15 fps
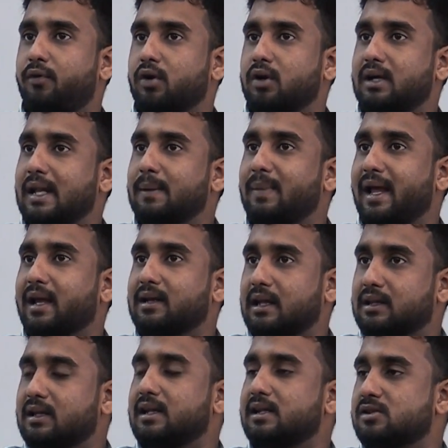for a team like
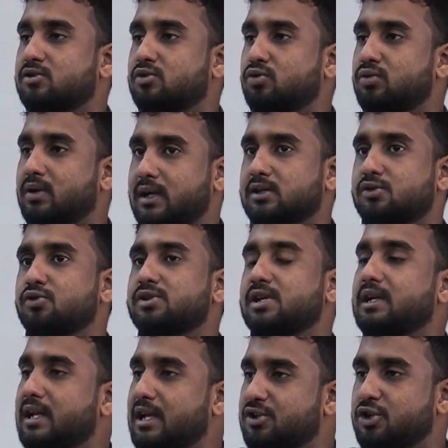Netherlands, to an
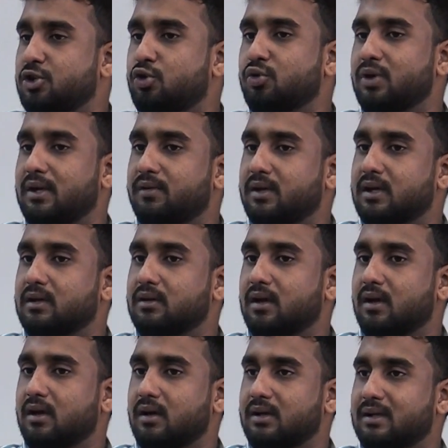associate nation, to
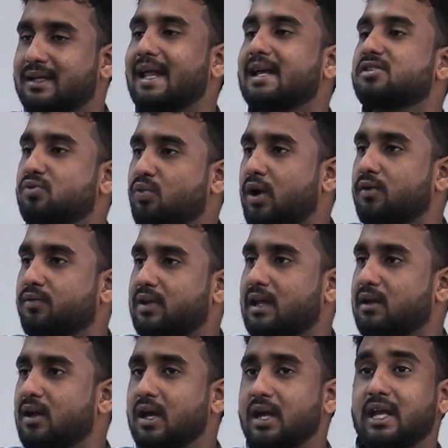even test one of
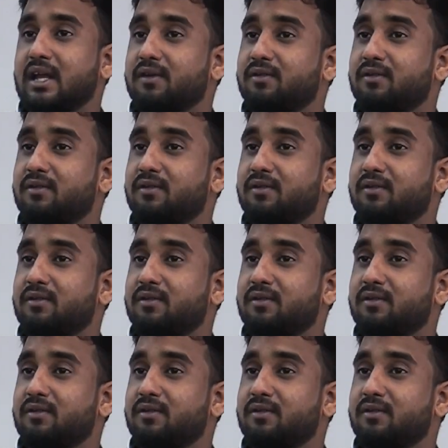their,